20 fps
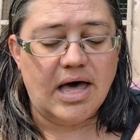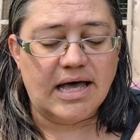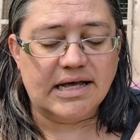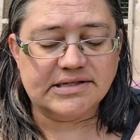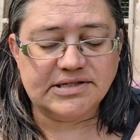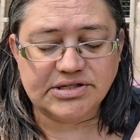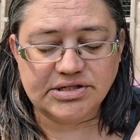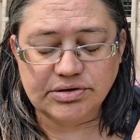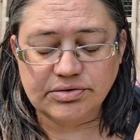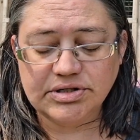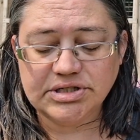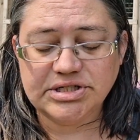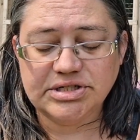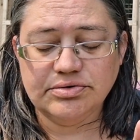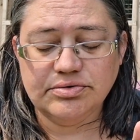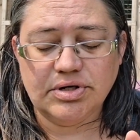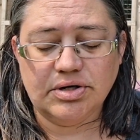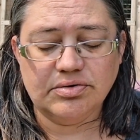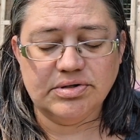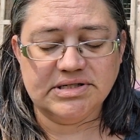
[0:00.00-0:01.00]
As soon as
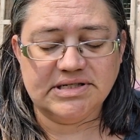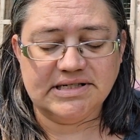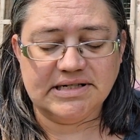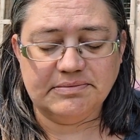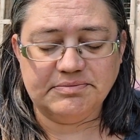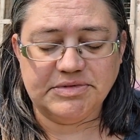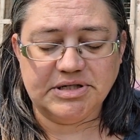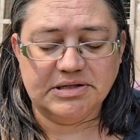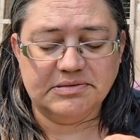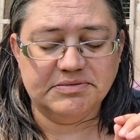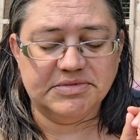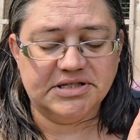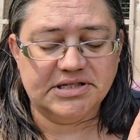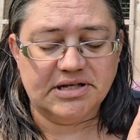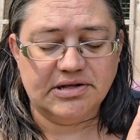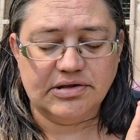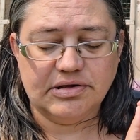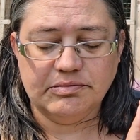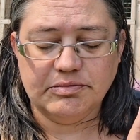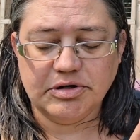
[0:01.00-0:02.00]
you notice symptoms,
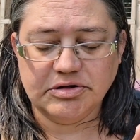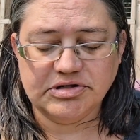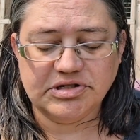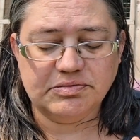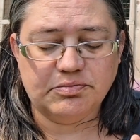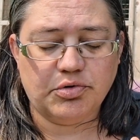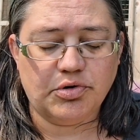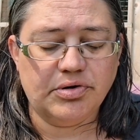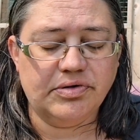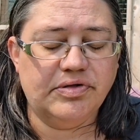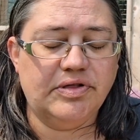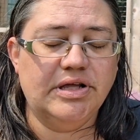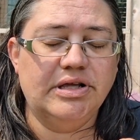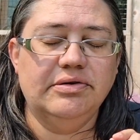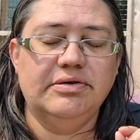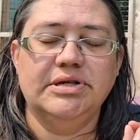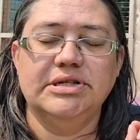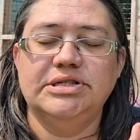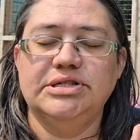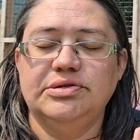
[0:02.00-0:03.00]
the most important thing
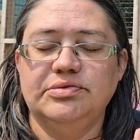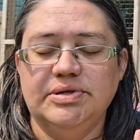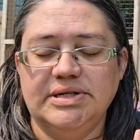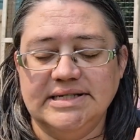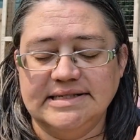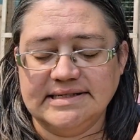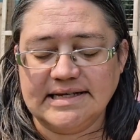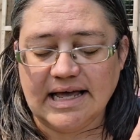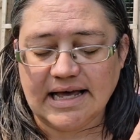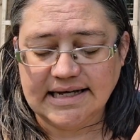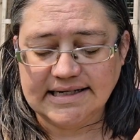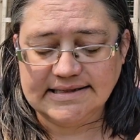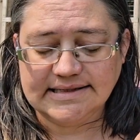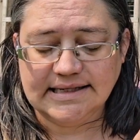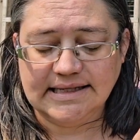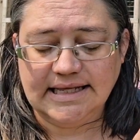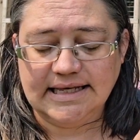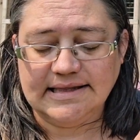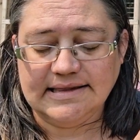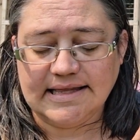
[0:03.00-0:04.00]
you can do is
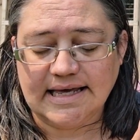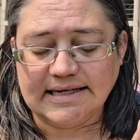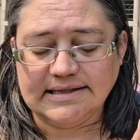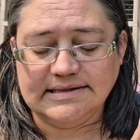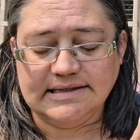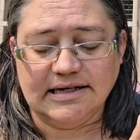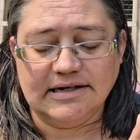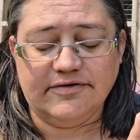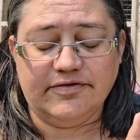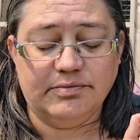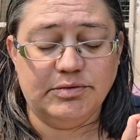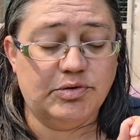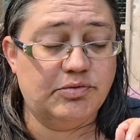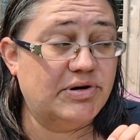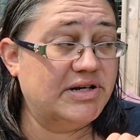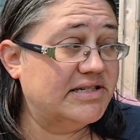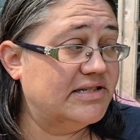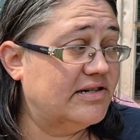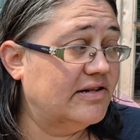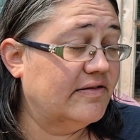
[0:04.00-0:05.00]
isolate that duck from the
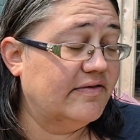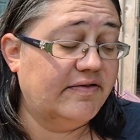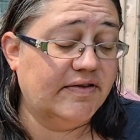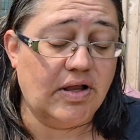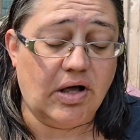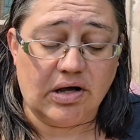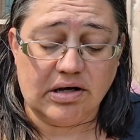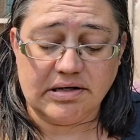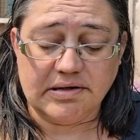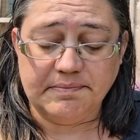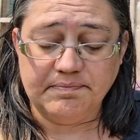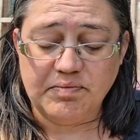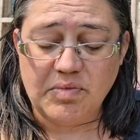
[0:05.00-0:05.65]
rest of the flock.